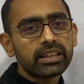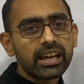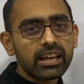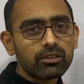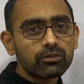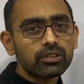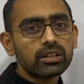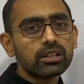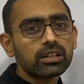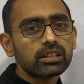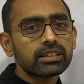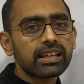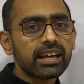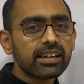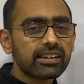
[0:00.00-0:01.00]
their
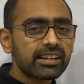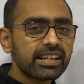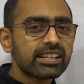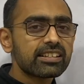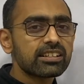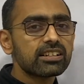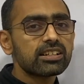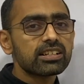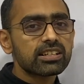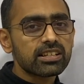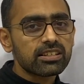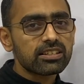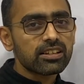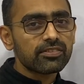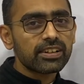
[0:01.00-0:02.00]
work, their research
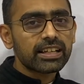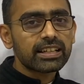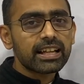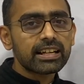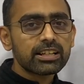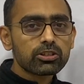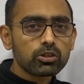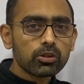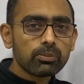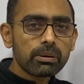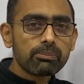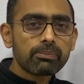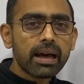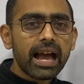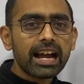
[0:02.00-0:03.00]
and stuff like that. It should be
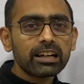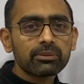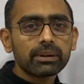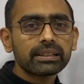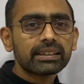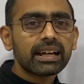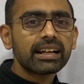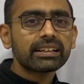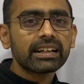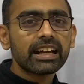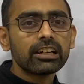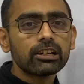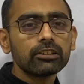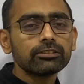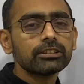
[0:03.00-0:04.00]
backed by that
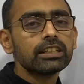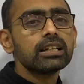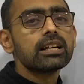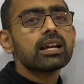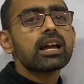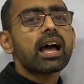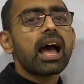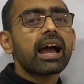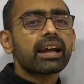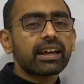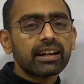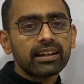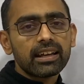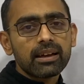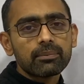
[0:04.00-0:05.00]
kind of
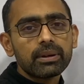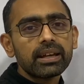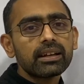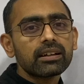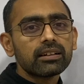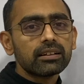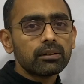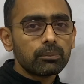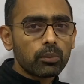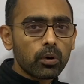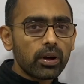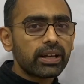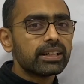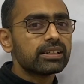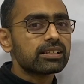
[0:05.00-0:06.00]
academic
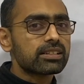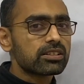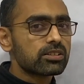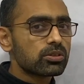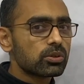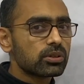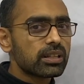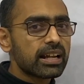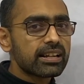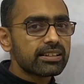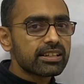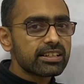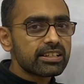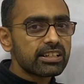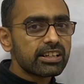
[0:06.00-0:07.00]
points. So that
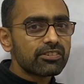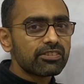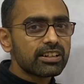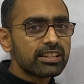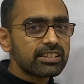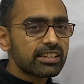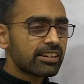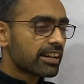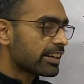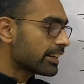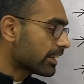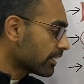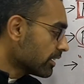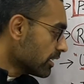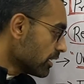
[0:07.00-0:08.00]
there is a difference in
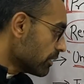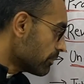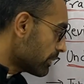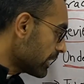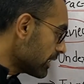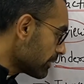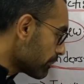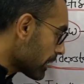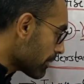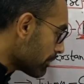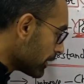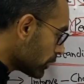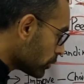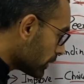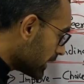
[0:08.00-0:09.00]
writing. But
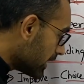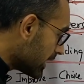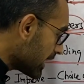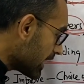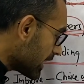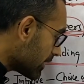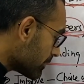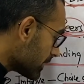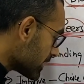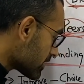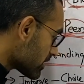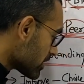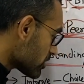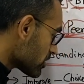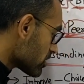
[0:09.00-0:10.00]
paper 2, Indian
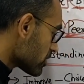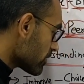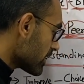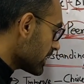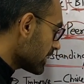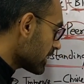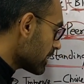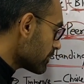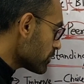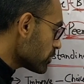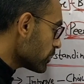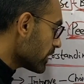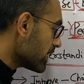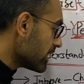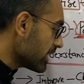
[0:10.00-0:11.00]
administration. So when it comes
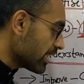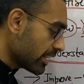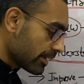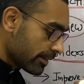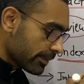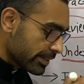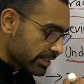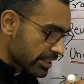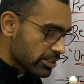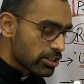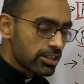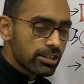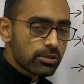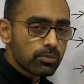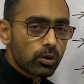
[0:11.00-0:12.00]
to Indian
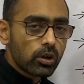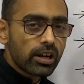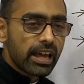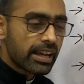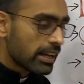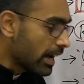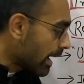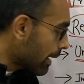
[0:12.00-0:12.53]
administration, is more like a